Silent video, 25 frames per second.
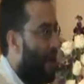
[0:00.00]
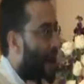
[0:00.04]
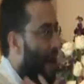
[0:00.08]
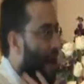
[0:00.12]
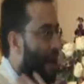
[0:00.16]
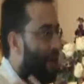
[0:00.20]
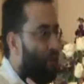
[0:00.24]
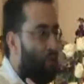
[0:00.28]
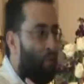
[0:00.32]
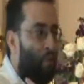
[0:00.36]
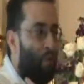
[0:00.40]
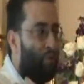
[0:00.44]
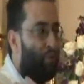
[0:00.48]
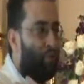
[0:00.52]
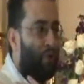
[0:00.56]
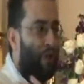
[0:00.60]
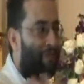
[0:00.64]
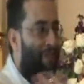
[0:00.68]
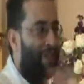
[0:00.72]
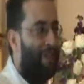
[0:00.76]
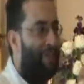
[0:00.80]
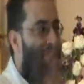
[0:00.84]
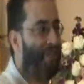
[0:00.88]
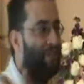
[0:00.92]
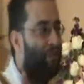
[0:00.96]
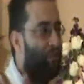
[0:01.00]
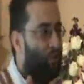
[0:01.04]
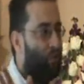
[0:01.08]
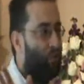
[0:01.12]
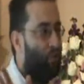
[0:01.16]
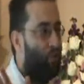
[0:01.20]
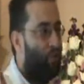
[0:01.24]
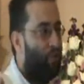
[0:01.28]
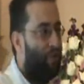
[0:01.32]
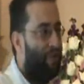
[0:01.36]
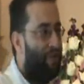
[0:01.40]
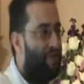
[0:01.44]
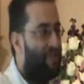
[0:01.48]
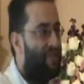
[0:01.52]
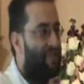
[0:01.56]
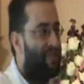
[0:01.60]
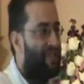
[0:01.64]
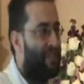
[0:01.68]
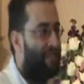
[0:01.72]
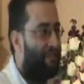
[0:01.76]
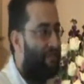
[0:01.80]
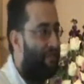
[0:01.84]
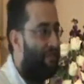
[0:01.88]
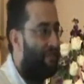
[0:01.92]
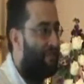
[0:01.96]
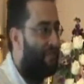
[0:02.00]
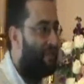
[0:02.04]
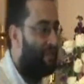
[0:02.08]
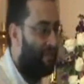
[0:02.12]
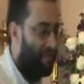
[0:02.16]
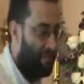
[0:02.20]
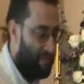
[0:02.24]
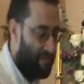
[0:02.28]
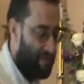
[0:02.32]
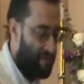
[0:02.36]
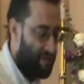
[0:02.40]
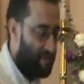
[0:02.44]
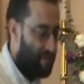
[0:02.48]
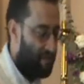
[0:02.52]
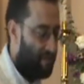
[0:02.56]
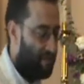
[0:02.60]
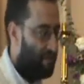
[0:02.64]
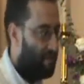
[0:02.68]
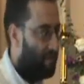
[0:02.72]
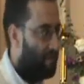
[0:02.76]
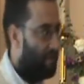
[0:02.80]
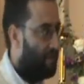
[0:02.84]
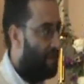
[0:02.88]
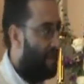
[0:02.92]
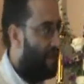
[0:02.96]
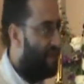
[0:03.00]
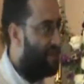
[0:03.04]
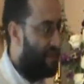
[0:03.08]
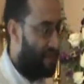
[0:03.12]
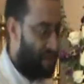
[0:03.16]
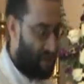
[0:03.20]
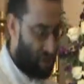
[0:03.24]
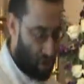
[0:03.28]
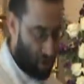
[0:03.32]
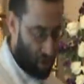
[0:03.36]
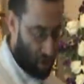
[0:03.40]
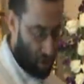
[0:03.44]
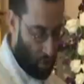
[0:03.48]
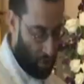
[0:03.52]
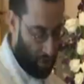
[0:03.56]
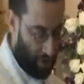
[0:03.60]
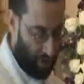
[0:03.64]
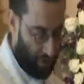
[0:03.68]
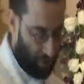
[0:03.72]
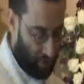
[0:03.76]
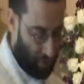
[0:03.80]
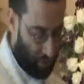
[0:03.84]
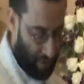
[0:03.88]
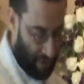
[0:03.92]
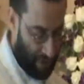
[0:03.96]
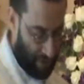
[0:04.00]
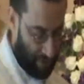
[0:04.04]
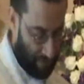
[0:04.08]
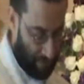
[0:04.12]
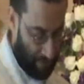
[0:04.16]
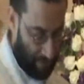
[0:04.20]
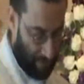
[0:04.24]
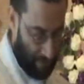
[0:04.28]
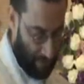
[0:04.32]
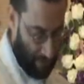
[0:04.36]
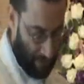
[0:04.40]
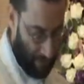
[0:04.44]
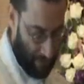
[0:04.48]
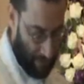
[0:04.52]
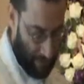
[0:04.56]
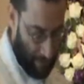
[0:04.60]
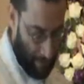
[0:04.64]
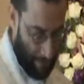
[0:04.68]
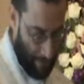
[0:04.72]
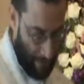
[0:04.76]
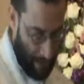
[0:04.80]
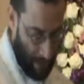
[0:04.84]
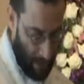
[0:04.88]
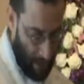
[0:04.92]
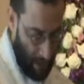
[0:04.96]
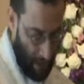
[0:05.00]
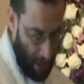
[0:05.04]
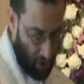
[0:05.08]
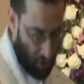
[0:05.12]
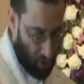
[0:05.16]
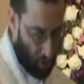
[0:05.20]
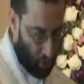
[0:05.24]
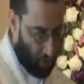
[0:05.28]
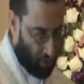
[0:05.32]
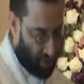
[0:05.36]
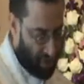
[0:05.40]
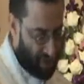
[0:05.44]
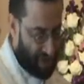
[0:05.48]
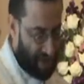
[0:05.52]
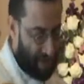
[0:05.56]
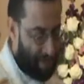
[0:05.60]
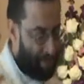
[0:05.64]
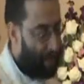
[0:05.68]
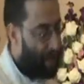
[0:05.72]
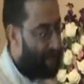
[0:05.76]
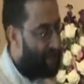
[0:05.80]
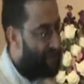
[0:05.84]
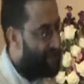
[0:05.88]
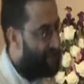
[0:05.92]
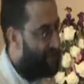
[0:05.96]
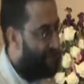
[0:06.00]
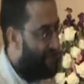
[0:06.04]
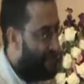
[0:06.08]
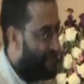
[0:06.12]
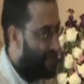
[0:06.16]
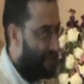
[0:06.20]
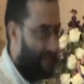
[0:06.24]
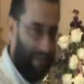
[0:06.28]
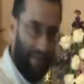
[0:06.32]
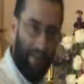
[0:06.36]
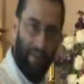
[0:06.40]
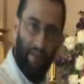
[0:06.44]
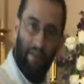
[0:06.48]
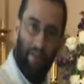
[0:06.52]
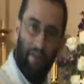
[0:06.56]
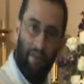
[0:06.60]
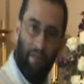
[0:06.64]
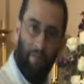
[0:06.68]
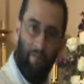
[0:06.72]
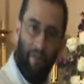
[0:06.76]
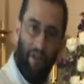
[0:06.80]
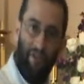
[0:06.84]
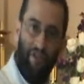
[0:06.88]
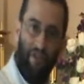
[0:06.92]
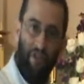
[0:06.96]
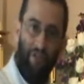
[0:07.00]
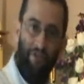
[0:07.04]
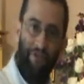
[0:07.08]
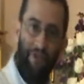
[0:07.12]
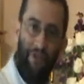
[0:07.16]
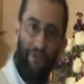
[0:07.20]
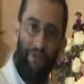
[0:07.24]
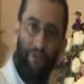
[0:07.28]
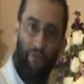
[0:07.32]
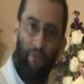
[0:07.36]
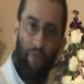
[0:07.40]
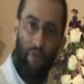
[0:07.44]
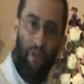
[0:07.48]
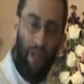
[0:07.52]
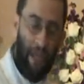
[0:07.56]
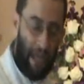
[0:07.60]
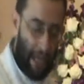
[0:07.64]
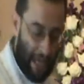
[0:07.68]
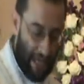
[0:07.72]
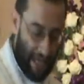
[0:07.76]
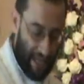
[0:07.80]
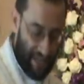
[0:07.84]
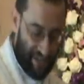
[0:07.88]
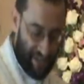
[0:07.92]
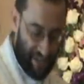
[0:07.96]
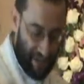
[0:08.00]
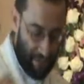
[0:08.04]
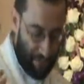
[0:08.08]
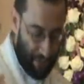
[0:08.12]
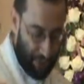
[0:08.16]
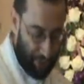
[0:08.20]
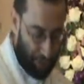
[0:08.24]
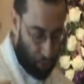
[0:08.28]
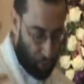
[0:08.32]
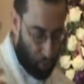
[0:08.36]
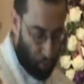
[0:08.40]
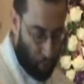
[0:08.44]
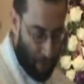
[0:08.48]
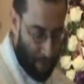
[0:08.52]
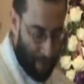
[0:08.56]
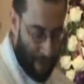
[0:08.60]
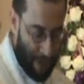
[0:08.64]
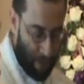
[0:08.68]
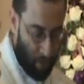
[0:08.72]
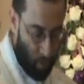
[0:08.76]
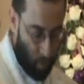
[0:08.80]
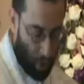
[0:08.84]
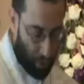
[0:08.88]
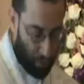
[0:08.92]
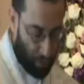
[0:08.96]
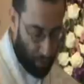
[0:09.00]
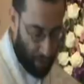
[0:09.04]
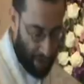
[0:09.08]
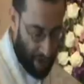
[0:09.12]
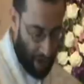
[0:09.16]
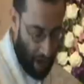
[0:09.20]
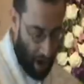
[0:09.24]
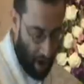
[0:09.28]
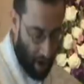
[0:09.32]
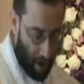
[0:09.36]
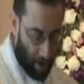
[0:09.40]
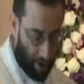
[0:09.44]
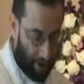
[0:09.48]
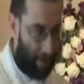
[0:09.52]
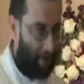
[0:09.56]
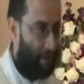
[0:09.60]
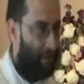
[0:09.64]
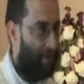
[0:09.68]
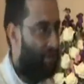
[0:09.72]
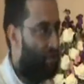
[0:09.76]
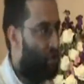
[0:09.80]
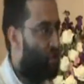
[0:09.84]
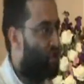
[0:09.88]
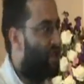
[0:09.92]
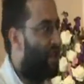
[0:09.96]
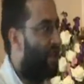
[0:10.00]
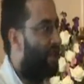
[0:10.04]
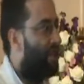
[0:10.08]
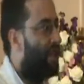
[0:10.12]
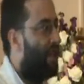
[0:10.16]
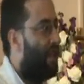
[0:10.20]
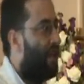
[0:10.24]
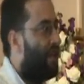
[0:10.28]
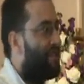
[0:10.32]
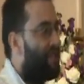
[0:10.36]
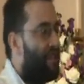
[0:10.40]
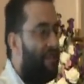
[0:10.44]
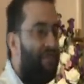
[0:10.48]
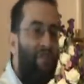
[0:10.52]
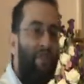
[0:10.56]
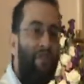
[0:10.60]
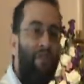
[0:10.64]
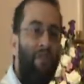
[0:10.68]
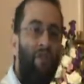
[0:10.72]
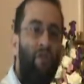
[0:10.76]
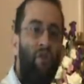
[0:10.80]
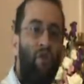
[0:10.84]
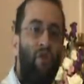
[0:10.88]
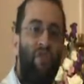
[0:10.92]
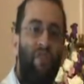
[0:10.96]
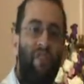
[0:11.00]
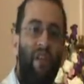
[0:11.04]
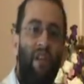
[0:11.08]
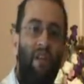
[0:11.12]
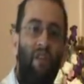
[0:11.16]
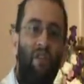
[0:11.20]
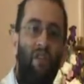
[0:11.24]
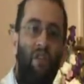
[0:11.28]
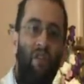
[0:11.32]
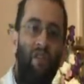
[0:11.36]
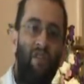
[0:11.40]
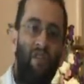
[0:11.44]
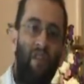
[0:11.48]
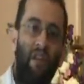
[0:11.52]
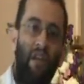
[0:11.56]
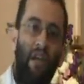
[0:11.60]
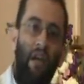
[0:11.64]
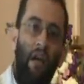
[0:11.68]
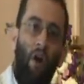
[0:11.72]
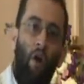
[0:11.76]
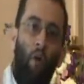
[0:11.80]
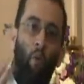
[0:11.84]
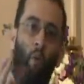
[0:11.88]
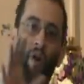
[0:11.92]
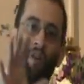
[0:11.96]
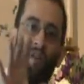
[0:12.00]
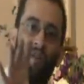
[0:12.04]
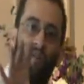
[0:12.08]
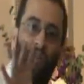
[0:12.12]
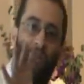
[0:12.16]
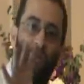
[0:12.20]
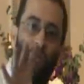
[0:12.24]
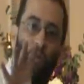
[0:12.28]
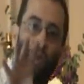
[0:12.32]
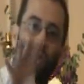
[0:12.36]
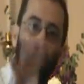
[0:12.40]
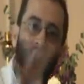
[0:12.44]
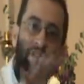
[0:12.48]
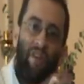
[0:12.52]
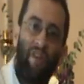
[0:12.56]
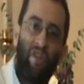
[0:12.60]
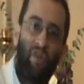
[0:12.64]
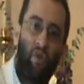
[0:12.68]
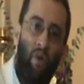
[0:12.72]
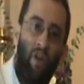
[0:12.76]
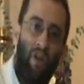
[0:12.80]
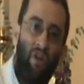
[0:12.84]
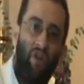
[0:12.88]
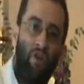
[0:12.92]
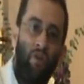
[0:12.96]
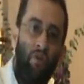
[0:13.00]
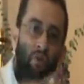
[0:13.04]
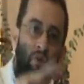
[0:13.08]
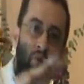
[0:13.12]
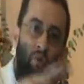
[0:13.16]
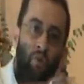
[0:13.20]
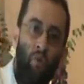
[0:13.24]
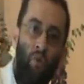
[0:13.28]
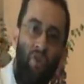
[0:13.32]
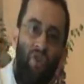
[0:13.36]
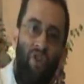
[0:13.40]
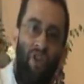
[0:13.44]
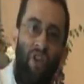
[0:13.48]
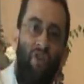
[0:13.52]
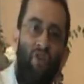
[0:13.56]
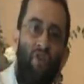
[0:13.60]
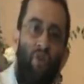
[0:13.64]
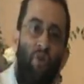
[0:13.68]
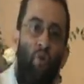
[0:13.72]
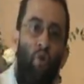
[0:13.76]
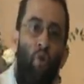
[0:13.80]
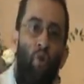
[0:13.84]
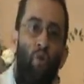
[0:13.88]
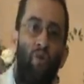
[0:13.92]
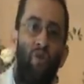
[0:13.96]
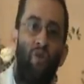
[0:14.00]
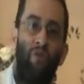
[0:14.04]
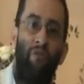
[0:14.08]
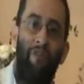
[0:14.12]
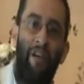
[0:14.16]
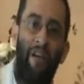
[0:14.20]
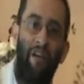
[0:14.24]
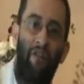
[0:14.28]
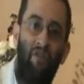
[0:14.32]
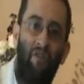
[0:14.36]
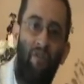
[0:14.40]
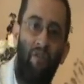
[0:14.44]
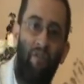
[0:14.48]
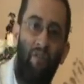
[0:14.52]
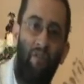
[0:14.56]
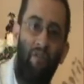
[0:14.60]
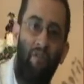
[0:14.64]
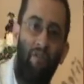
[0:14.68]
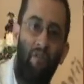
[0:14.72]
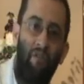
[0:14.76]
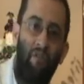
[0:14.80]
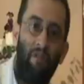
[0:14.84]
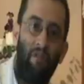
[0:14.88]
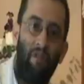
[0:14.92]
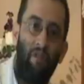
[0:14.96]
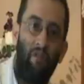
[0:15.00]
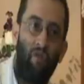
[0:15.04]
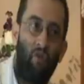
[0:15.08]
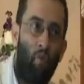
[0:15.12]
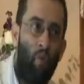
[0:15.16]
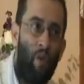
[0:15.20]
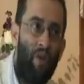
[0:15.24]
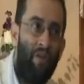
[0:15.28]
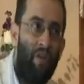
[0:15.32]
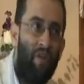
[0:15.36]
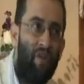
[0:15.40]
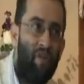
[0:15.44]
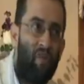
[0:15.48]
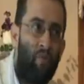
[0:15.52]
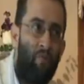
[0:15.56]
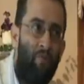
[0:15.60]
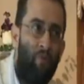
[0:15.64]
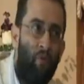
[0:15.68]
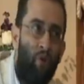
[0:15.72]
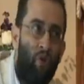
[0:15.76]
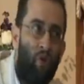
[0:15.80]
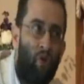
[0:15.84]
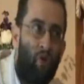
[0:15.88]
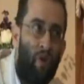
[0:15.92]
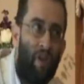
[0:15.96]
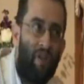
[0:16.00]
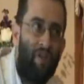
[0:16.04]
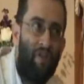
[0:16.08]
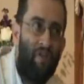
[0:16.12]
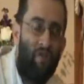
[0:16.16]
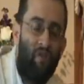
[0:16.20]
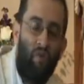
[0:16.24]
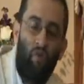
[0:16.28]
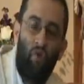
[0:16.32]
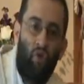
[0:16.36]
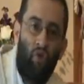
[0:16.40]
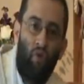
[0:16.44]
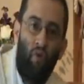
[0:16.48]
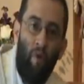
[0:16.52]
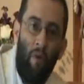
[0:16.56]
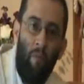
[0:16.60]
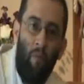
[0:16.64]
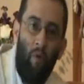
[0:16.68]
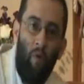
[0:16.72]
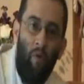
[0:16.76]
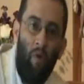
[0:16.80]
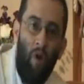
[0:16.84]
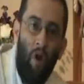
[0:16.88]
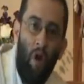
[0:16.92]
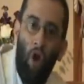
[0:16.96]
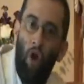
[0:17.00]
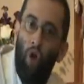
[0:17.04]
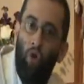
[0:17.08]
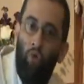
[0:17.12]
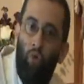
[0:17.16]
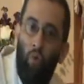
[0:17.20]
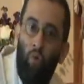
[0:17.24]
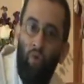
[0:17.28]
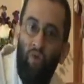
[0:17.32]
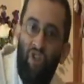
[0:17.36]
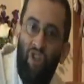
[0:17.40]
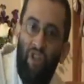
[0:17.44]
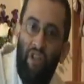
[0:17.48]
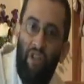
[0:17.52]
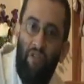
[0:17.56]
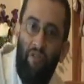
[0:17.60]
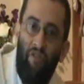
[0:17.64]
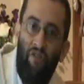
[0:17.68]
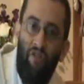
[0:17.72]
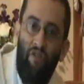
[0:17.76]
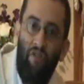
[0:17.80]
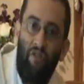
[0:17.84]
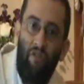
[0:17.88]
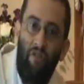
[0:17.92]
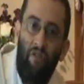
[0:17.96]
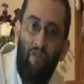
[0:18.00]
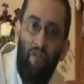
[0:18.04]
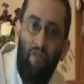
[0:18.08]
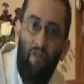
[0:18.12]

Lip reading: I don't want to have anything to do with these 7 things. It's excluded to me. So the simplest thing, my dear faithful, is simply to remain what we are. Just like St. Ignatius tells us, when in desolation, you don't change the course of action. So when there is a crisis of trouble, don't change.